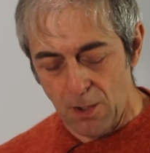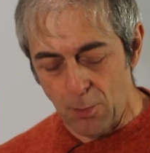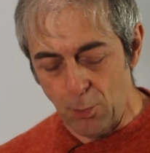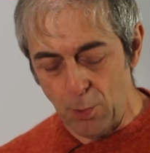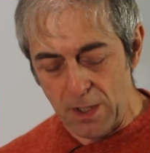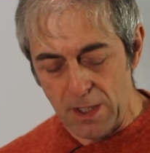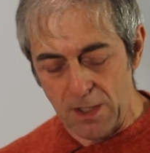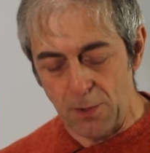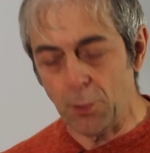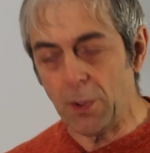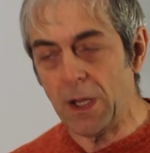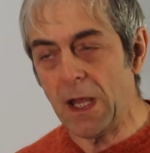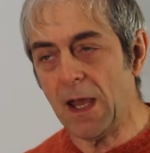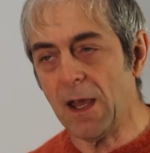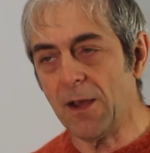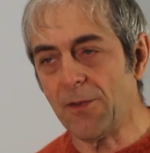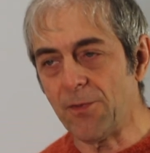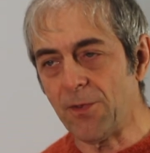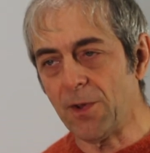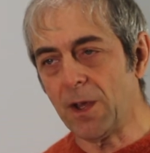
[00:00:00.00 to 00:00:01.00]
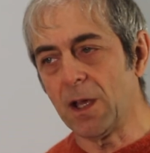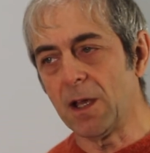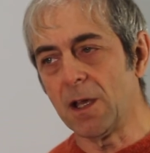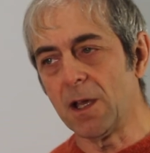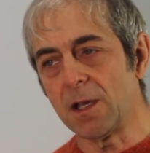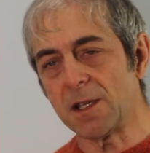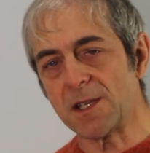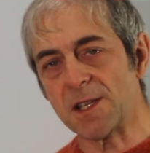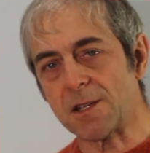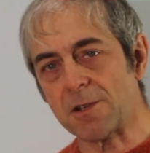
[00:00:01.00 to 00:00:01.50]
where we have
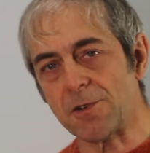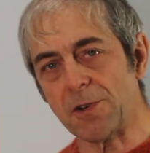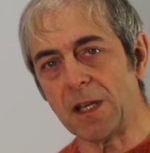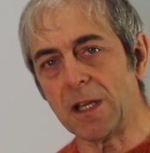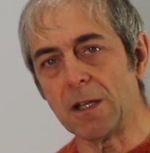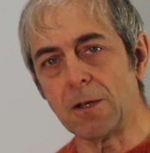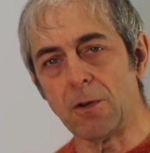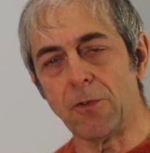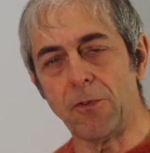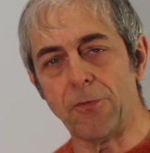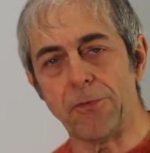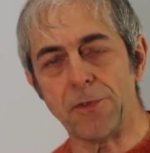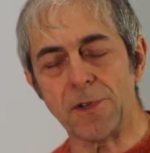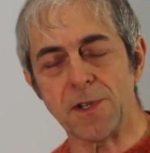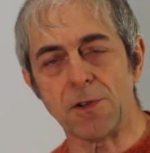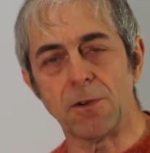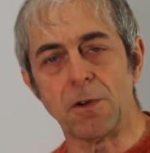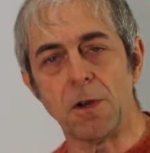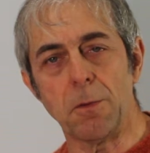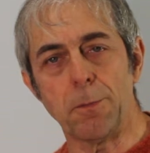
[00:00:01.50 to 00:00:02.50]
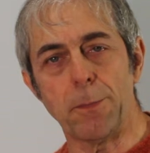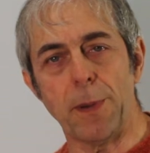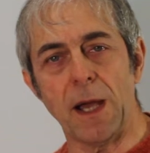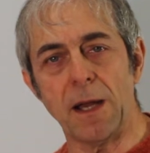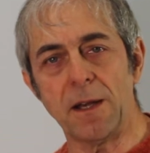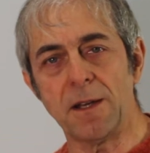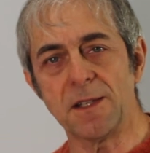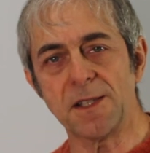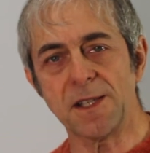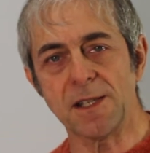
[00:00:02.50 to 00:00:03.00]
a string of solar
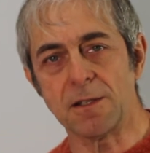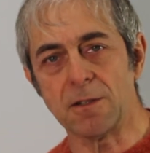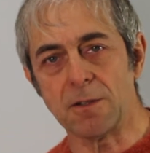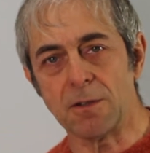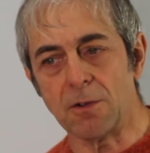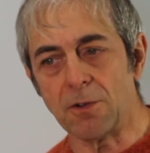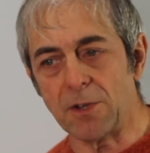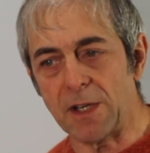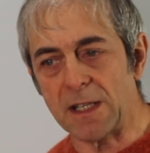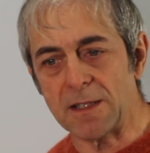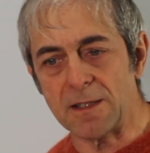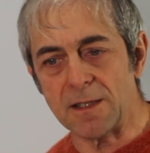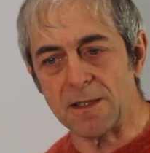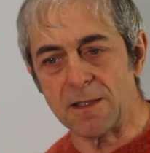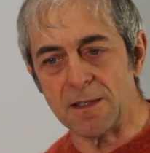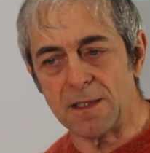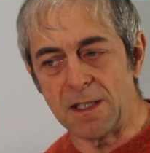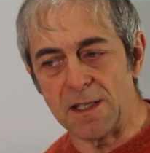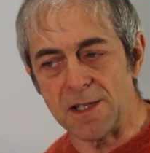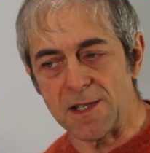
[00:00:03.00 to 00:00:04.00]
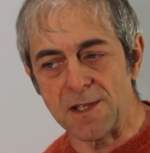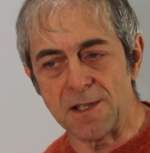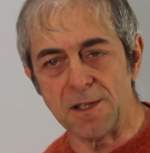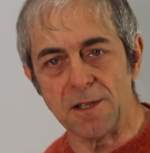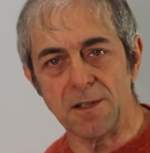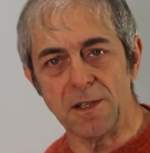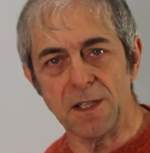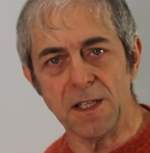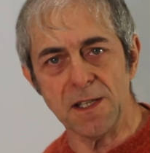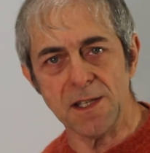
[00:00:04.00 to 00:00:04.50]
panels connected in
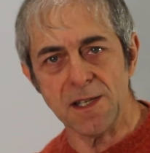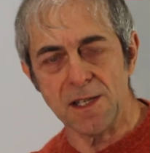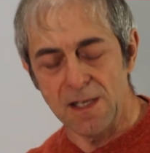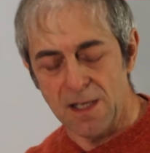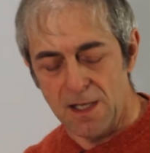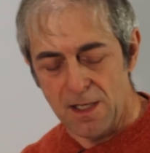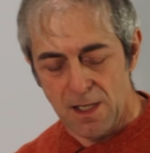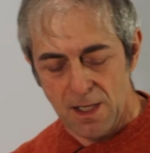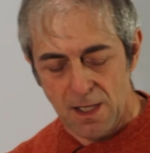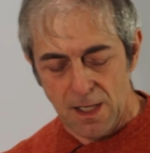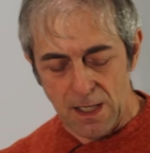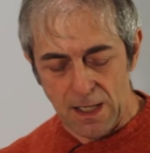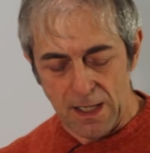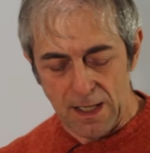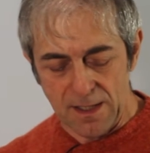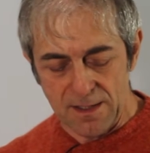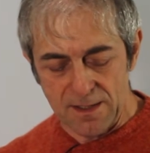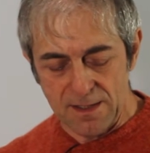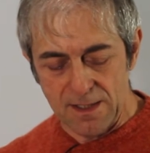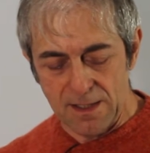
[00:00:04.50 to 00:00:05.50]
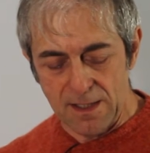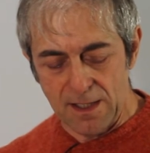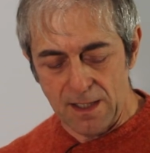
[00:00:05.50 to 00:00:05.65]
series, and